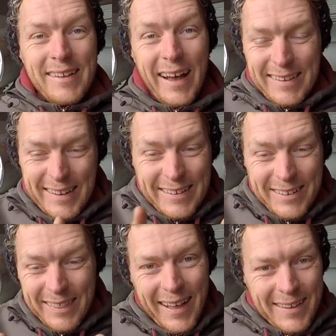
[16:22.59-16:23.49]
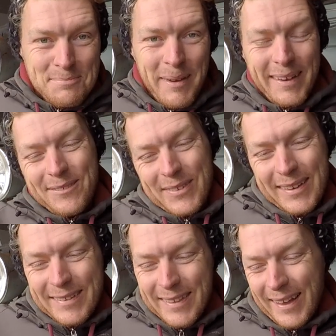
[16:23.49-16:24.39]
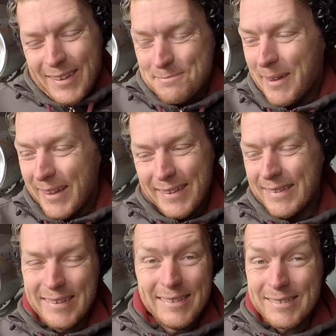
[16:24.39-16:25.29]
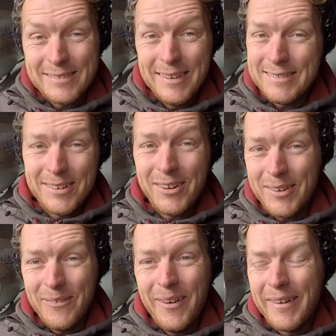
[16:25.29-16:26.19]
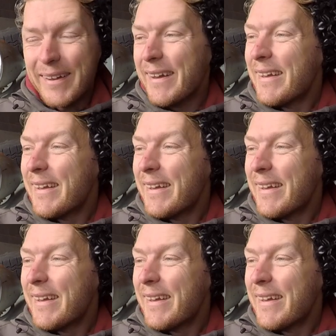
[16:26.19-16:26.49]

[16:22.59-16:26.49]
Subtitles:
Like, you didn't do the last bit. If you did the last bit, it's not going to work.